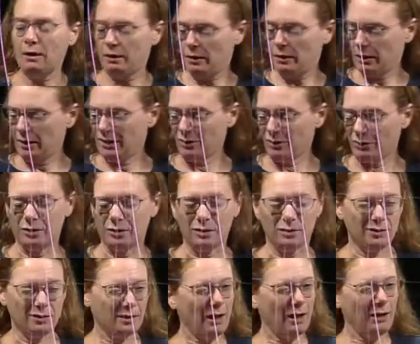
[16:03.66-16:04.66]
Now, does
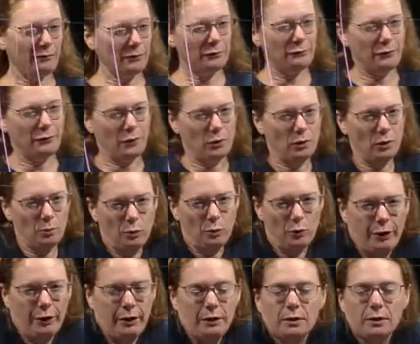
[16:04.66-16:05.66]
this have a focal
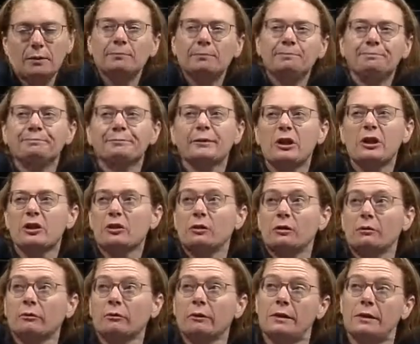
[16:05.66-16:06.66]
point? I
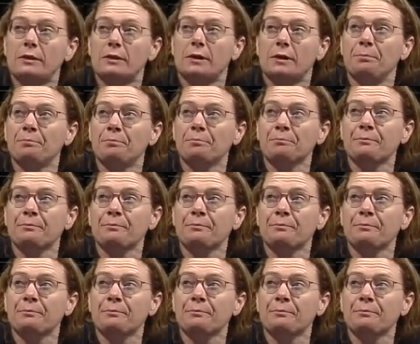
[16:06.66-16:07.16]
shouldn't have erased it.